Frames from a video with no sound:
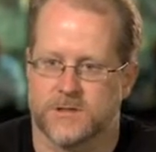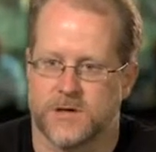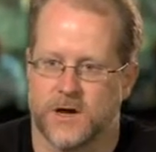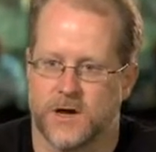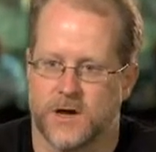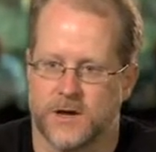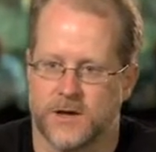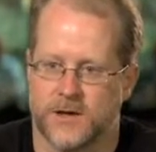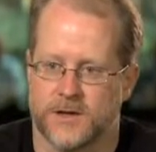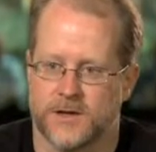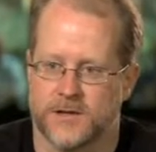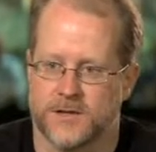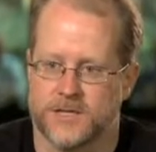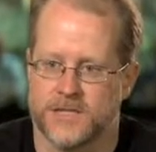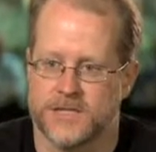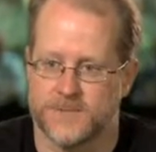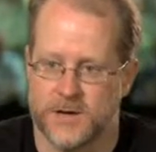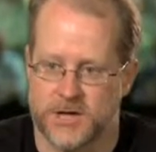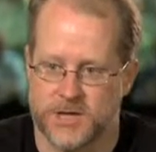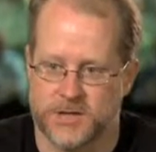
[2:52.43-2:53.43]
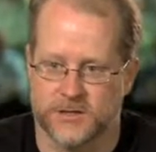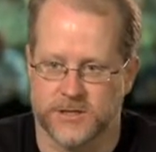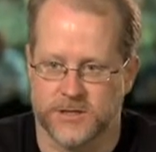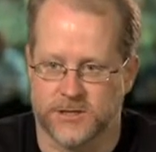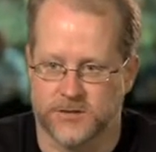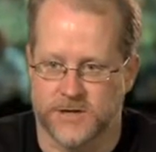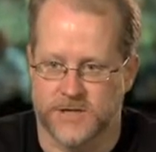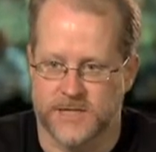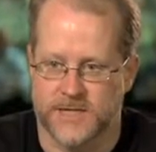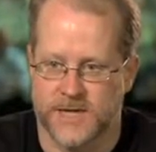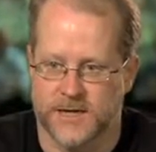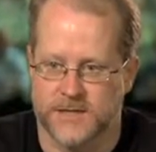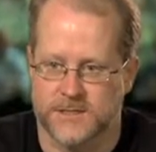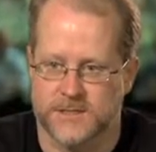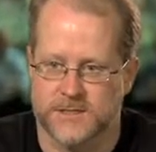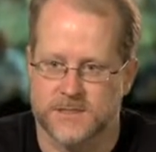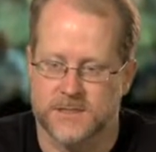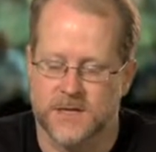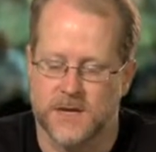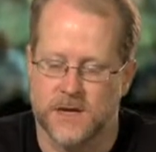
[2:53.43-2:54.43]
especially during
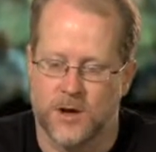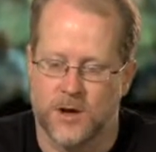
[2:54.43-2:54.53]
tests.